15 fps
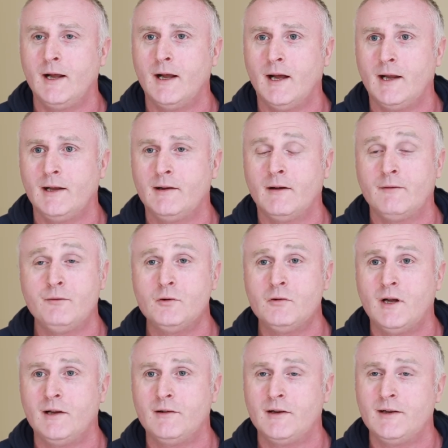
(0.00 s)
I'd have no
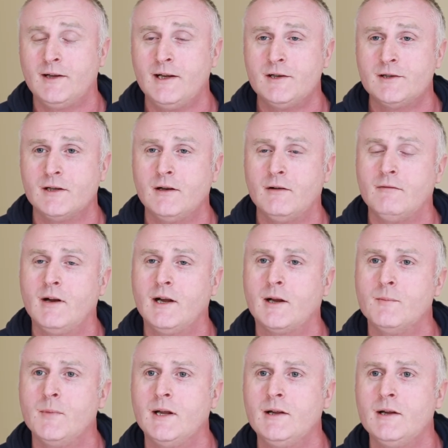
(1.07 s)
hesitation in
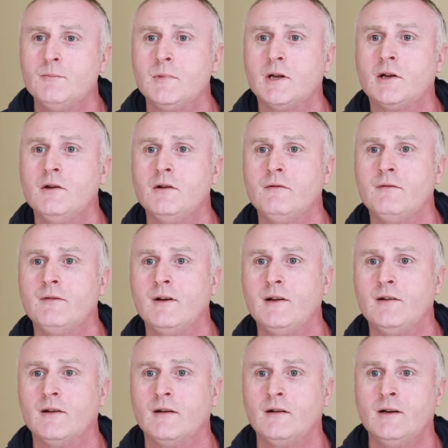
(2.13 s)
recommending McEwan
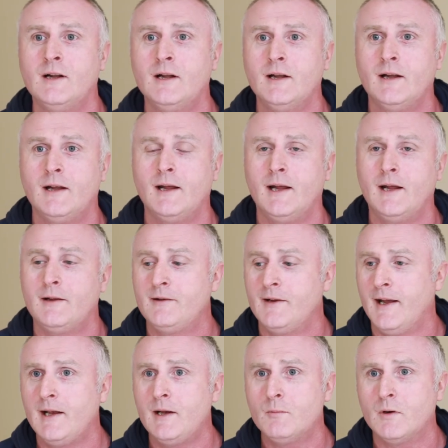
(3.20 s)
Fraser
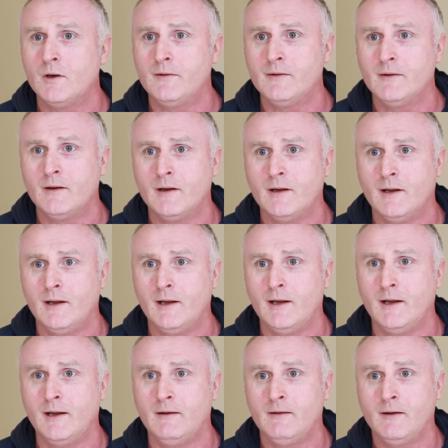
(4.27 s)
to anyone
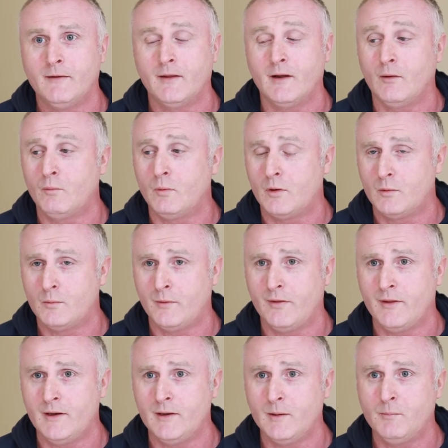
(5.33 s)
that I've worked
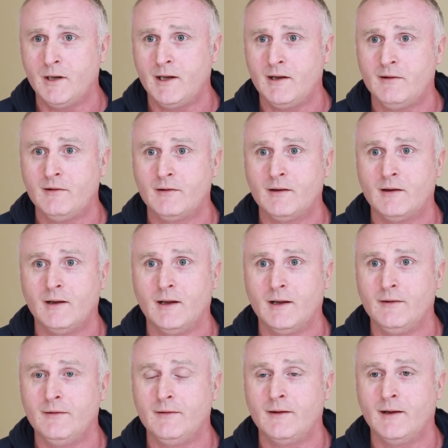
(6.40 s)
with in the past,
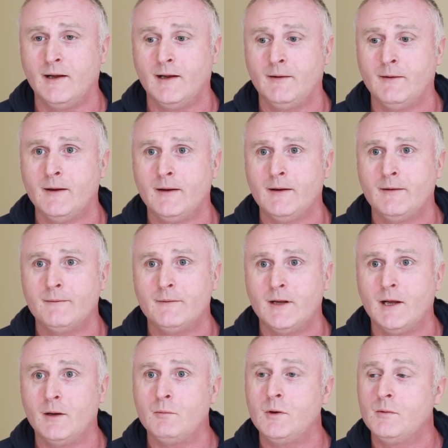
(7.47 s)
and
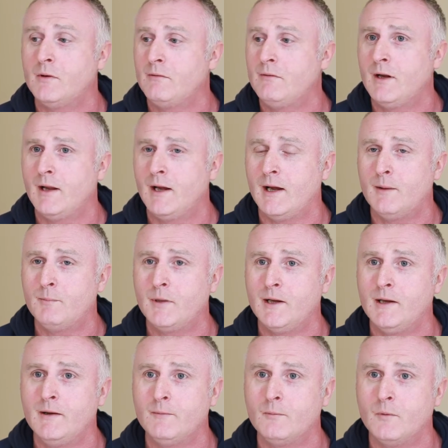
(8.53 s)
we were really happy
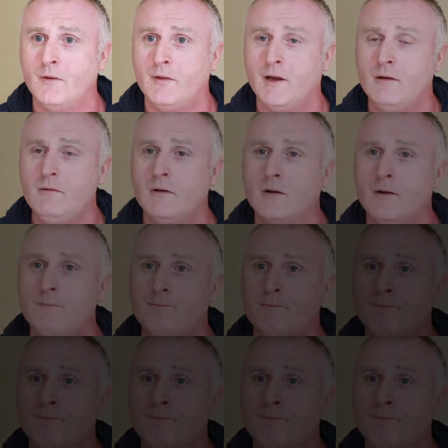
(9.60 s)
with the outcome.